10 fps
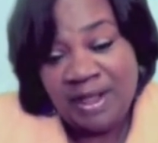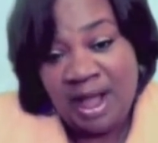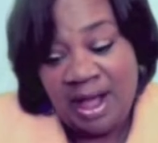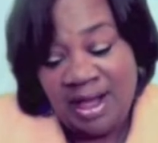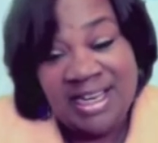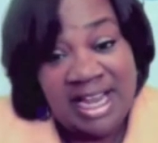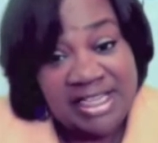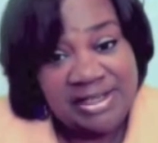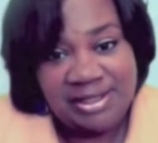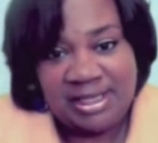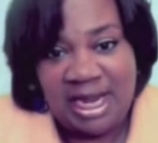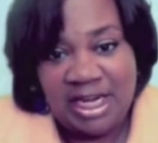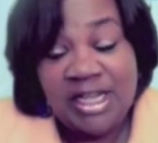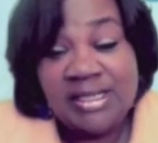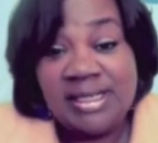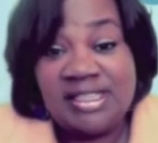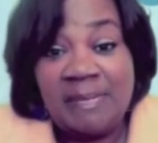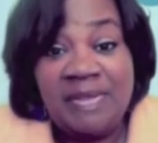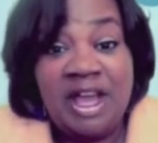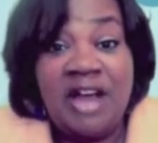lesser state to
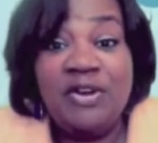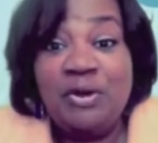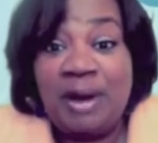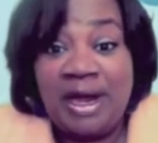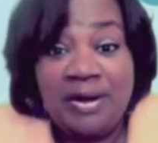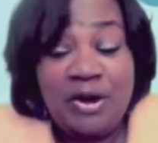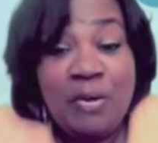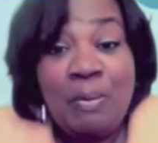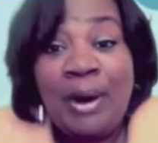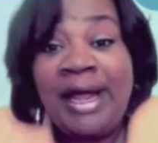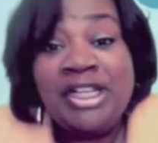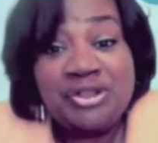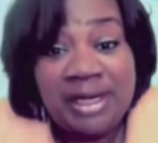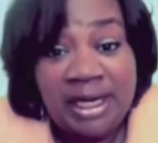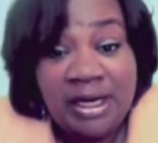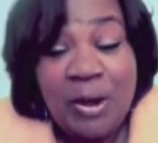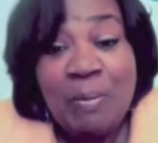something of a greater, more intricate,